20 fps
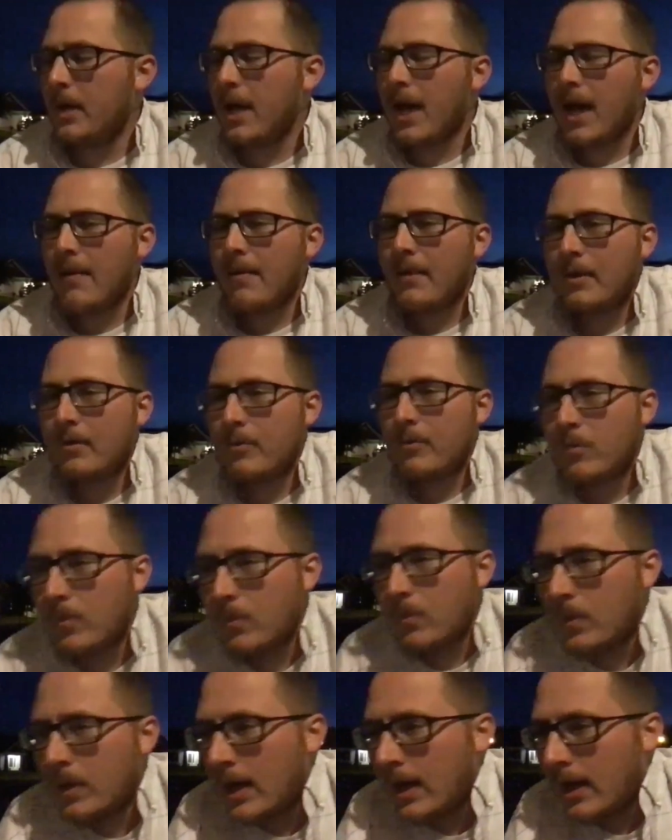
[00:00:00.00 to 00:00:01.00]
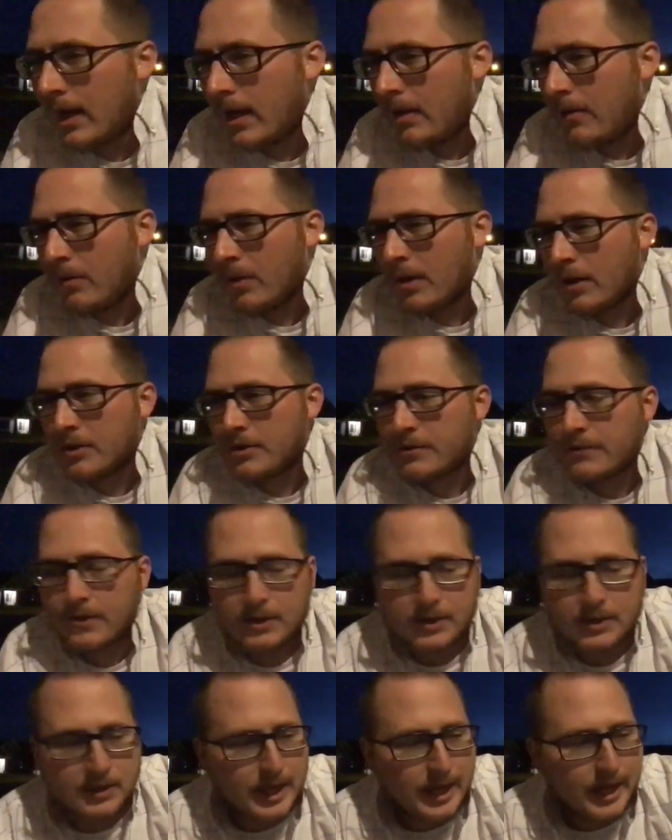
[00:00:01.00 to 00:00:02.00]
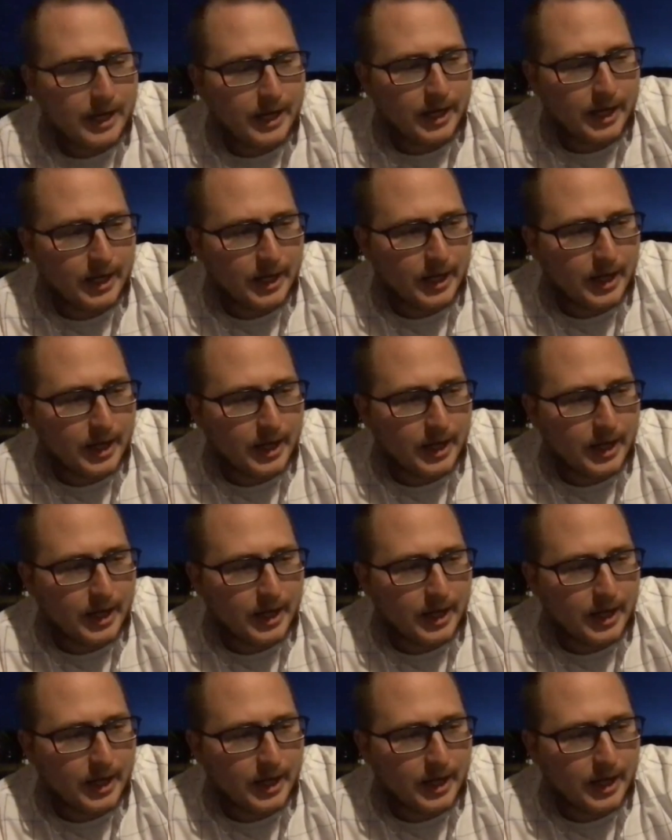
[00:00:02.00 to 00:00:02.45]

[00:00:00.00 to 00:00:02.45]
I mean, when I was first lighting it, I